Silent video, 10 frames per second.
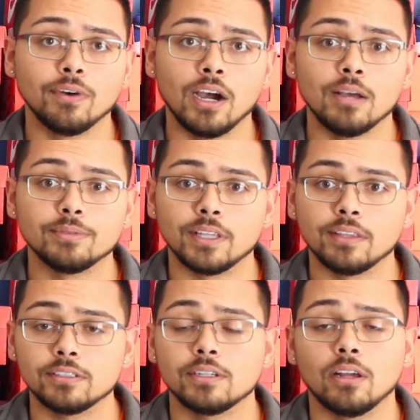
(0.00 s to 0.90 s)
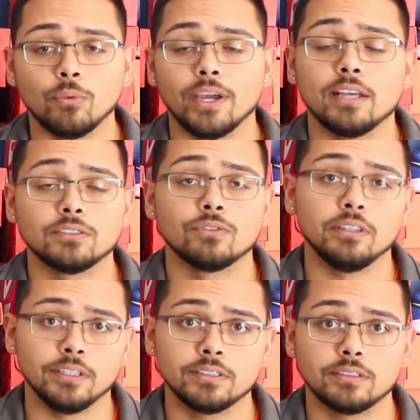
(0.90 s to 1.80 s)
vibes and that this colorway hasn't
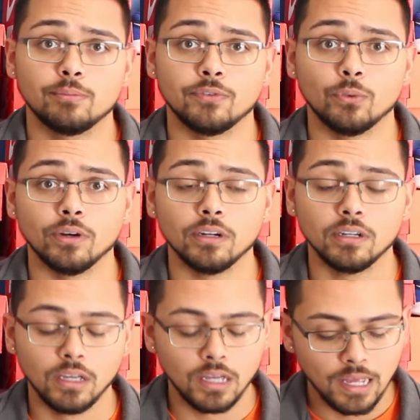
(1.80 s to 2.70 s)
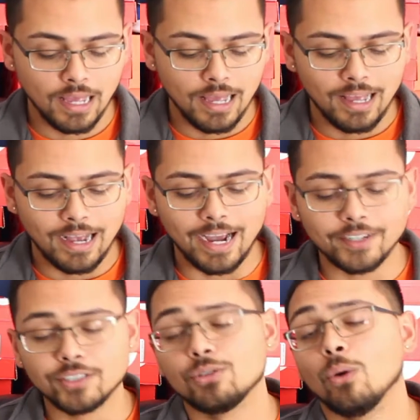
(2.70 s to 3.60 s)
released before. I
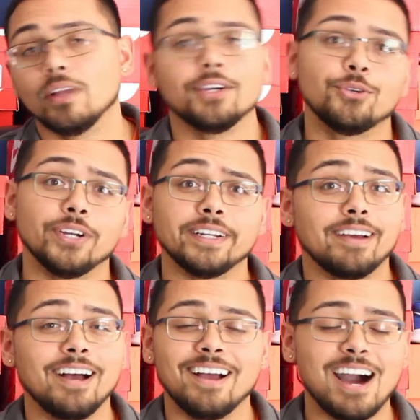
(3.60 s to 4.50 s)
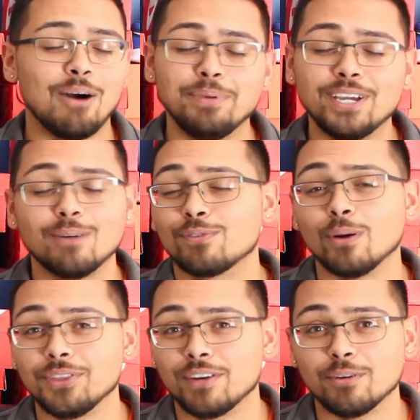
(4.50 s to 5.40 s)
just don't like green. I'll be
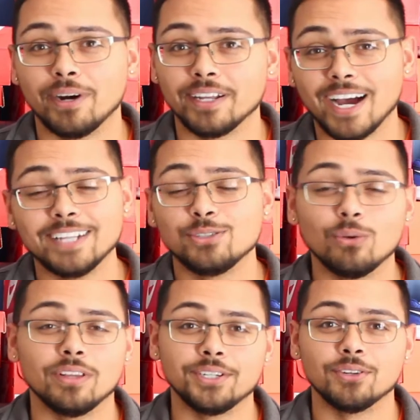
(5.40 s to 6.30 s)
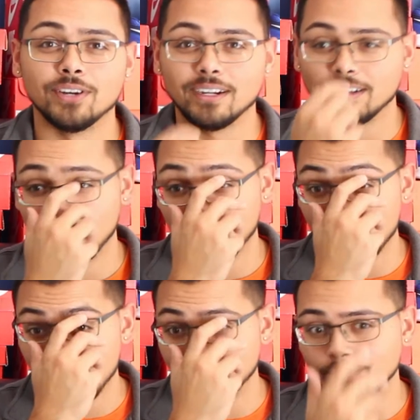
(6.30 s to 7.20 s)
upfront with everybody. I don't like green.
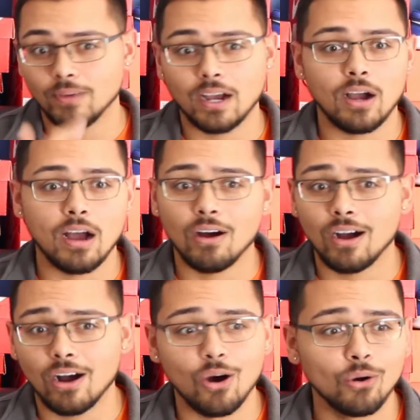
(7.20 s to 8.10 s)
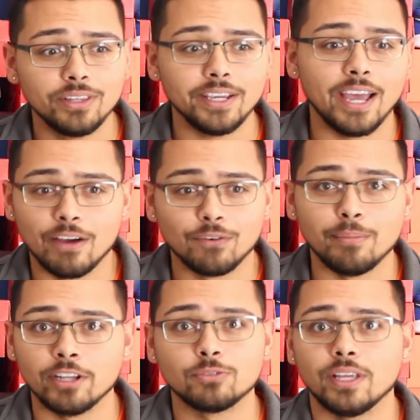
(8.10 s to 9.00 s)
I hardly ever
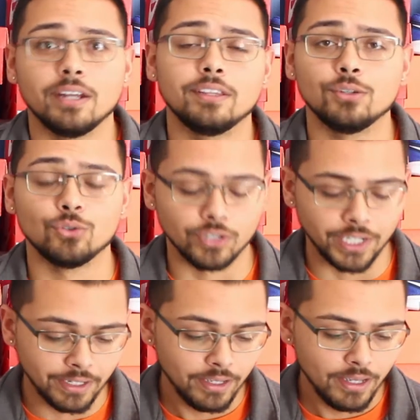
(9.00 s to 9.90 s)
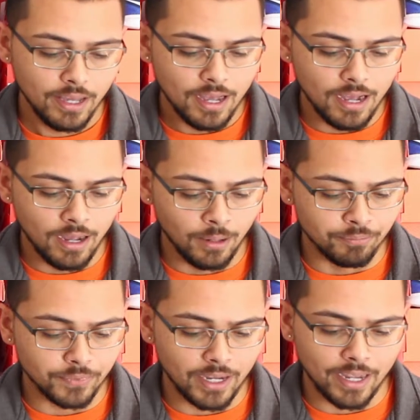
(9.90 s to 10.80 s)
mess with anything green.
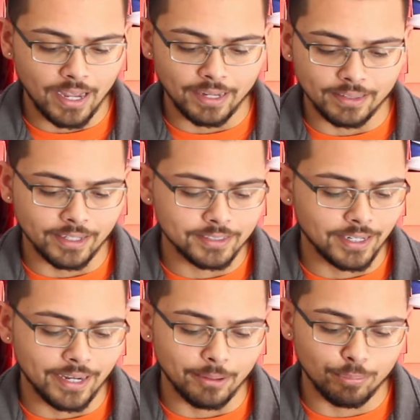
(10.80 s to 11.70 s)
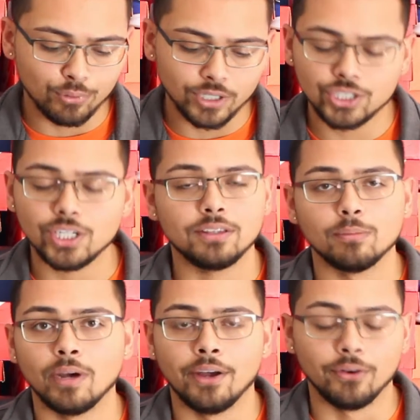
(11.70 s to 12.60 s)
Like I said, I can appreciate the
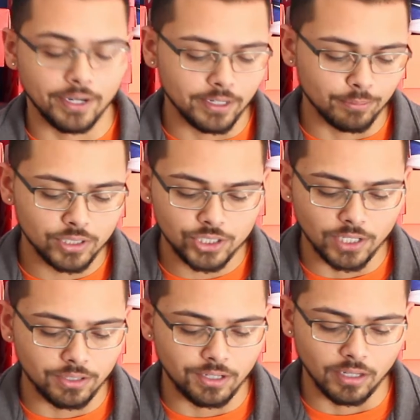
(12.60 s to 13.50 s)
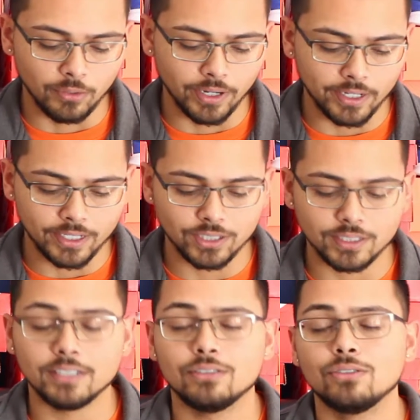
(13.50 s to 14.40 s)
model, I can appreciate the colorway, it's just
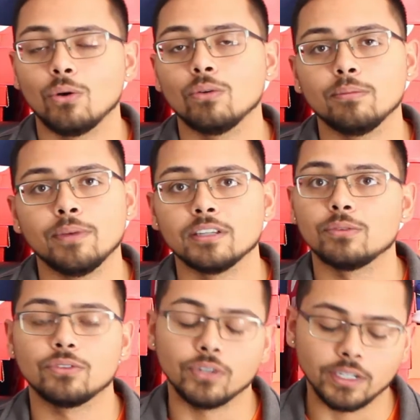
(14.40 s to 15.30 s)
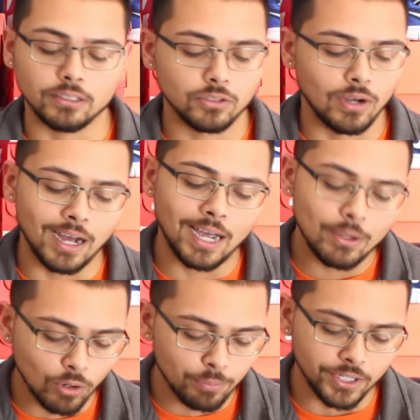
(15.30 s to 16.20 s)
I don't mess with green. So I
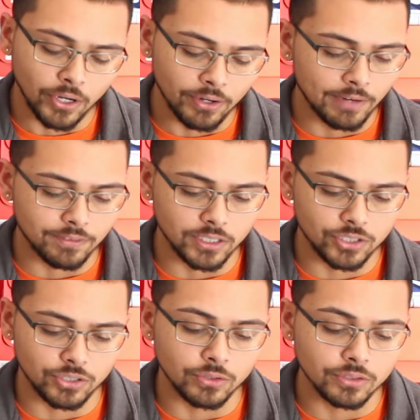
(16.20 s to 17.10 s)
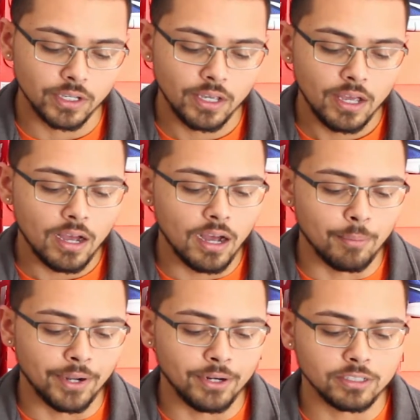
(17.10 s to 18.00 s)
won't be going after these shoes.
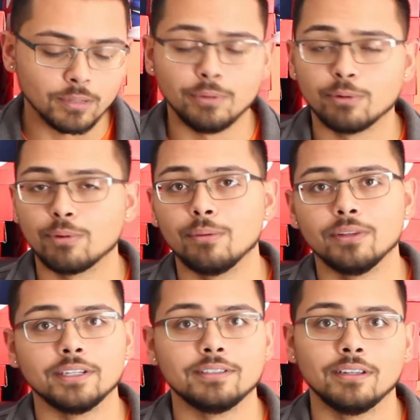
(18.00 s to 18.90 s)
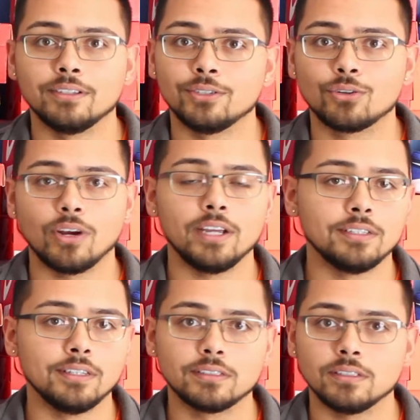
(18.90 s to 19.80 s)
I know some people are probably like, Dylan, you're
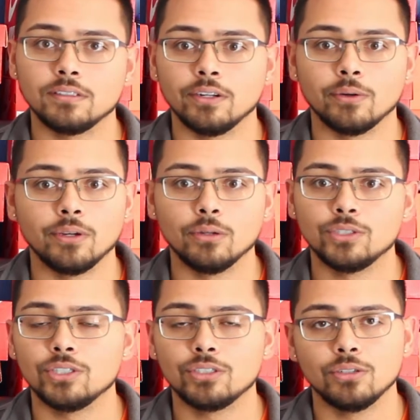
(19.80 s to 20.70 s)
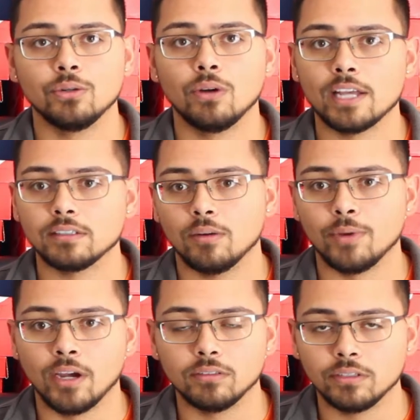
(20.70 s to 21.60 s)
crazy, this is, you know, an OG shoe, hasn't come
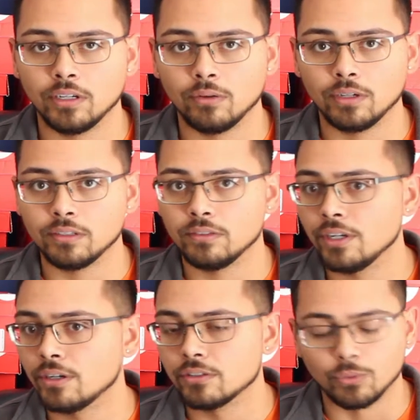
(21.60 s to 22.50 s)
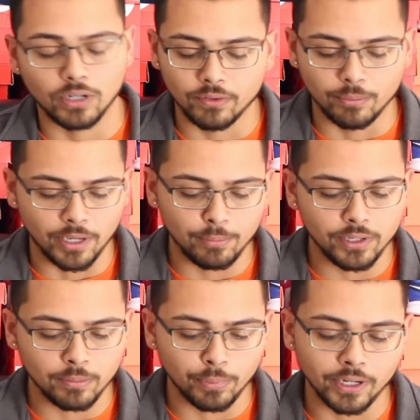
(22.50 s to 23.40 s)
out, you know, in years or whatever it may
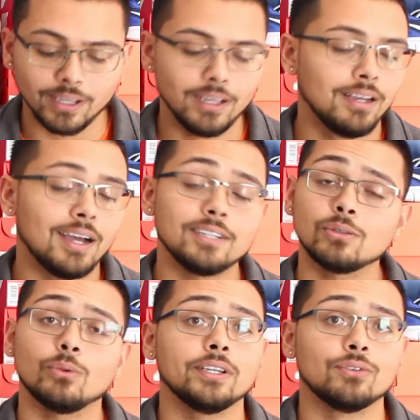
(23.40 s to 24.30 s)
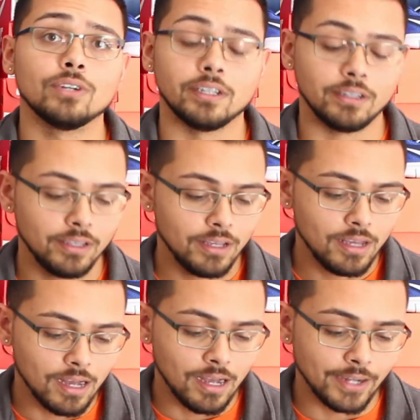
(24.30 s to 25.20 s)
be, but I just don't like green.
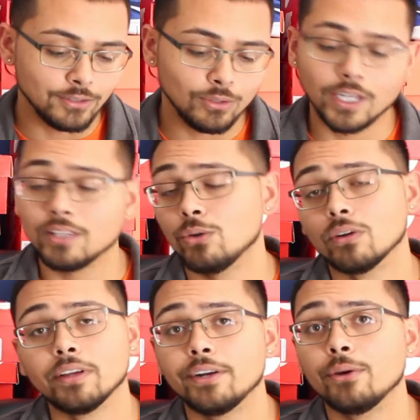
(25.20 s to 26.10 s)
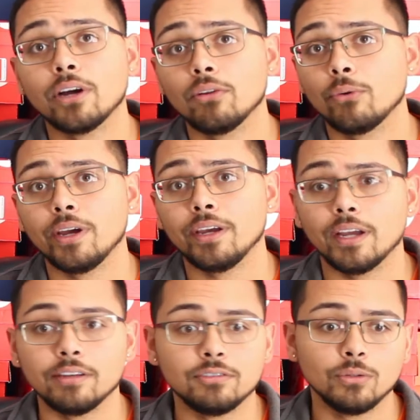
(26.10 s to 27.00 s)
I do like the Orlando
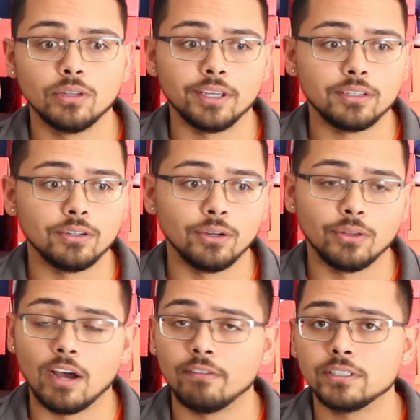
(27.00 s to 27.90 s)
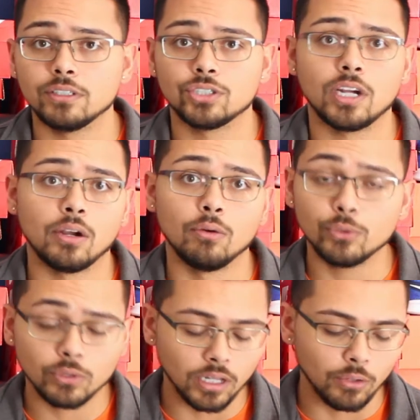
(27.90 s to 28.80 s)
colorway, I do like, you know, obviously the Chicago
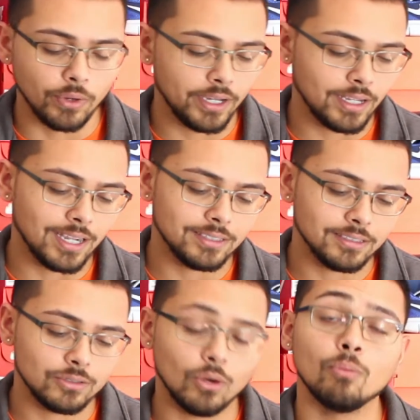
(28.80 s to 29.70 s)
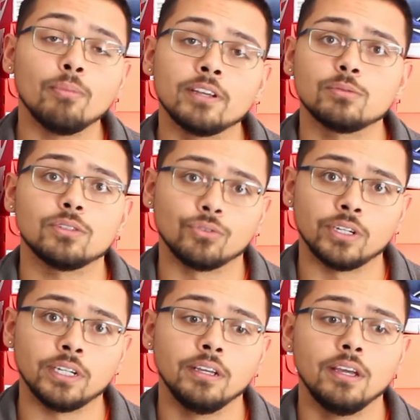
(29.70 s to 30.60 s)
Bull colorway, I just don't mess with
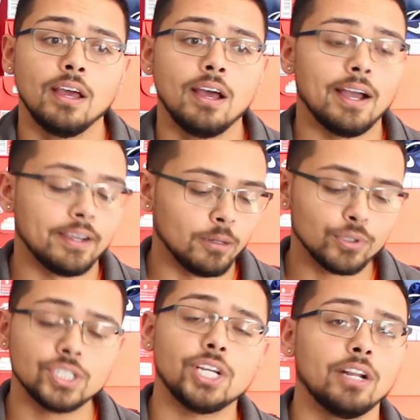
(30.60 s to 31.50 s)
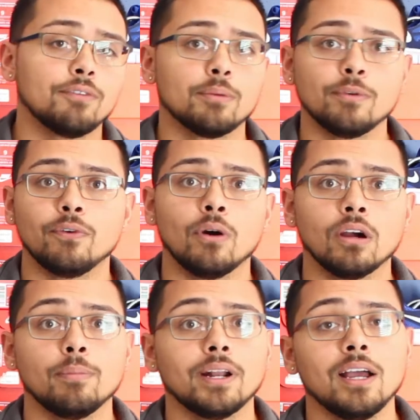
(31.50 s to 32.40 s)
green. I can appreciate it from
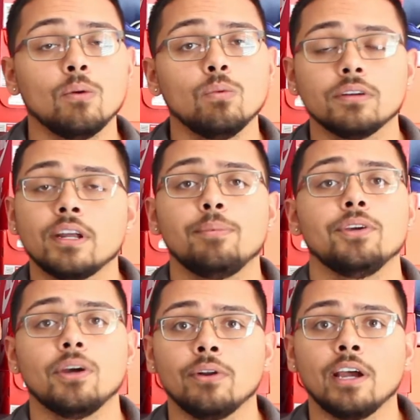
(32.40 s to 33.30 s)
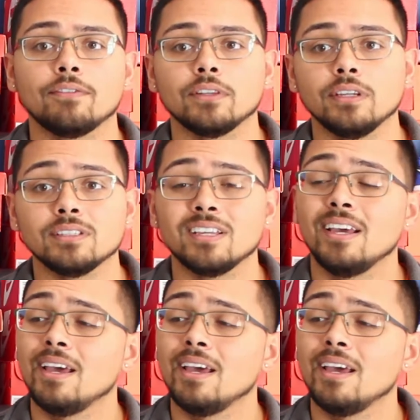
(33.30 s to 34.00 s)
afar, but I will not be going after these.